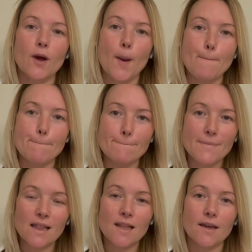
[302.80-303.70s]

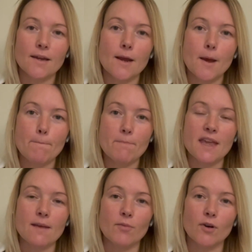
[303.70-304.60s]
million
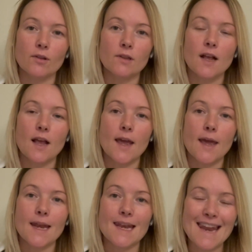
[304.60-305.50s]
people
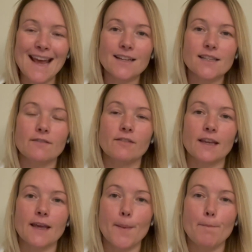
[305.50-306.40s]

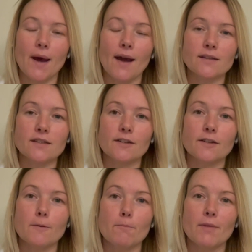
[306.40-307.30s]
negatively impacted
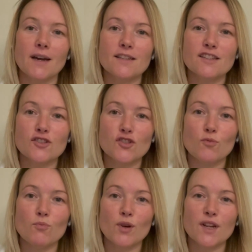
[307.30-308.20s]
by
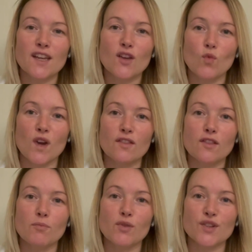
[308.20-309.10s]
somebody with the
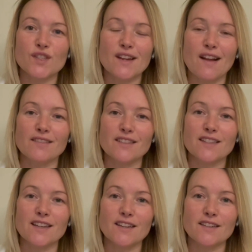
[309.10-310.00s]

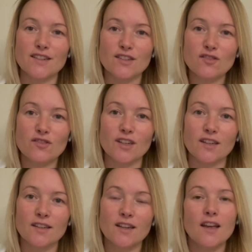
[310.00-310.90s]
personality disorder.
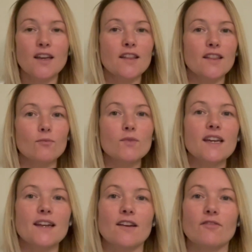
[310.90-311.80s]
Then we
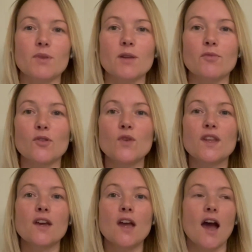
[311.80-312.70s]
can have people with
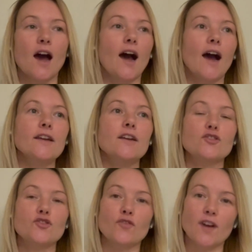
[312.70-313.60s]
high
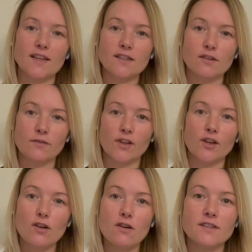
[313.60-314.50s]
traits of
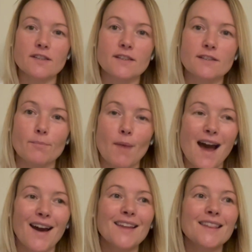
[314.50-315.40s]
narcissism,
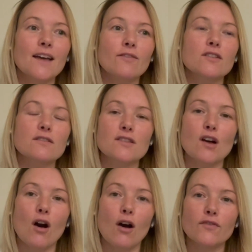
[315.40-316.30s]
high levels
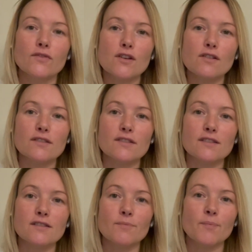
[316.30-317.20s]
of
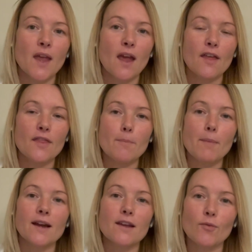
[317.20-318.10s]
narcissism. They
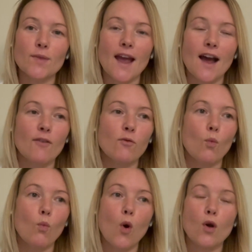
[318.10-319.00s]
might only have
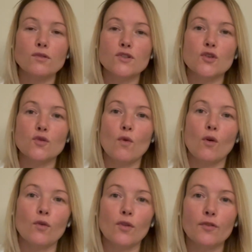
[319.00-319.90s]
one, two,
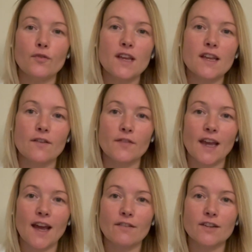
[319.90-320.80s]
or three of the
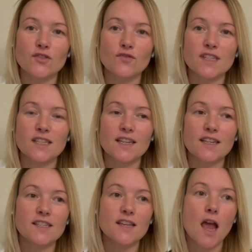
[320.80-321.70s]

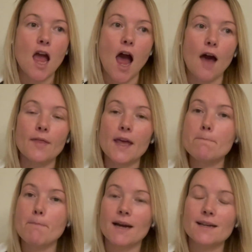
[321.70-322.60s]
characteristics, and they
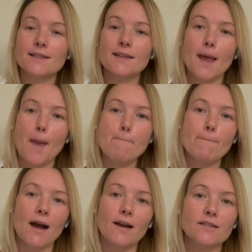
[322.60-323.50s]
might
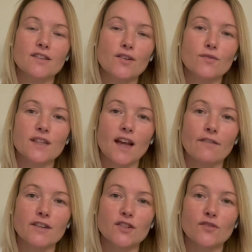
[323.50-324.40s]
impact those
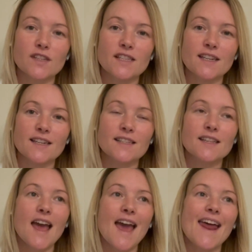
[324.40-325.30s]
characteristics
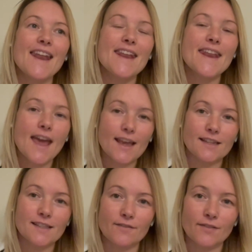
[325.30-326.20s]

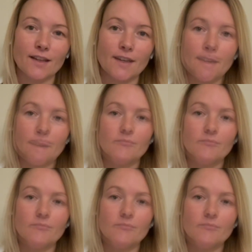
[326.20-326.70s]
negatively